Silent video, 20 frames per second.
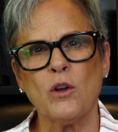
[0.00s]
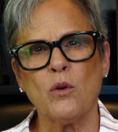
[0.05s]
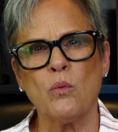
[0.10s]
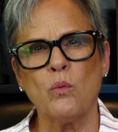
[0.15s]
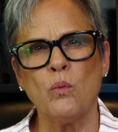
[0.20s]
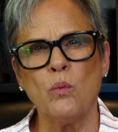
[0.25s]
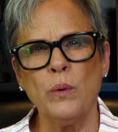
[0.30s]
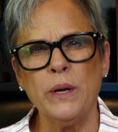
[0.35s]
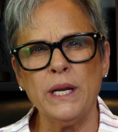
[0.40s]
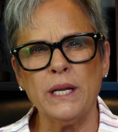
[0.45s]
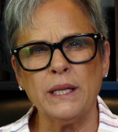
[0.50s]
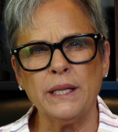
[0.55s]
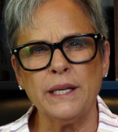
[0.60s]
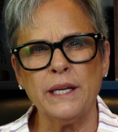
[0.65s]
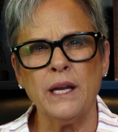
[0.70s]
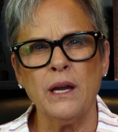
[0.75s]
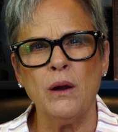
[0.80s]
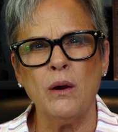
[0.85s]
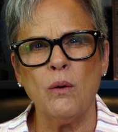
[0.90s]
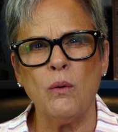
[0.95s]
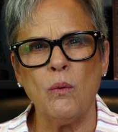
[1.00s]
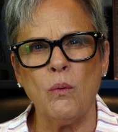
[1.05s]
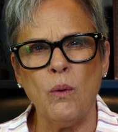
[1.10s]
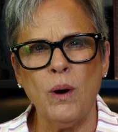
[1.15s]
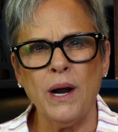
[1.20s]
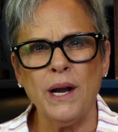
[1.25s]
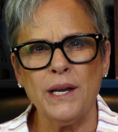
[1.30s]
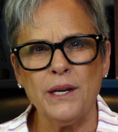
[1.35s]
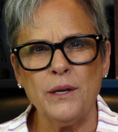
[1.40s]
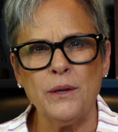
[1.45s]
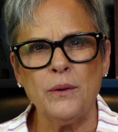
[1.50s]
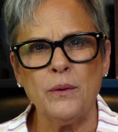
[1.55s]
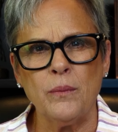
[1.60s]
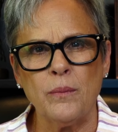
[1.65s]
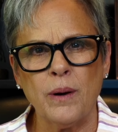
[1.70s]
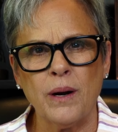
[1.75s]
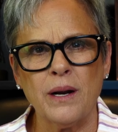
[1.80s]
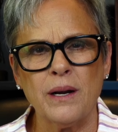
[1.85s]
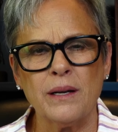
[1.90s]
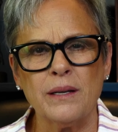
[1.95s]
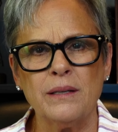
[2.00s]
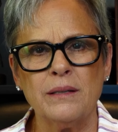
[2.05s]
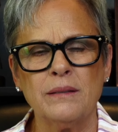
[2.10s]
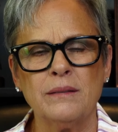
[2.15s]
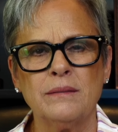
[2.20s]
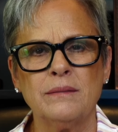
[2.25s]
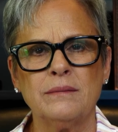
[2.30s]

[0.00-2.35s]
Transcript: Really, why do you ride?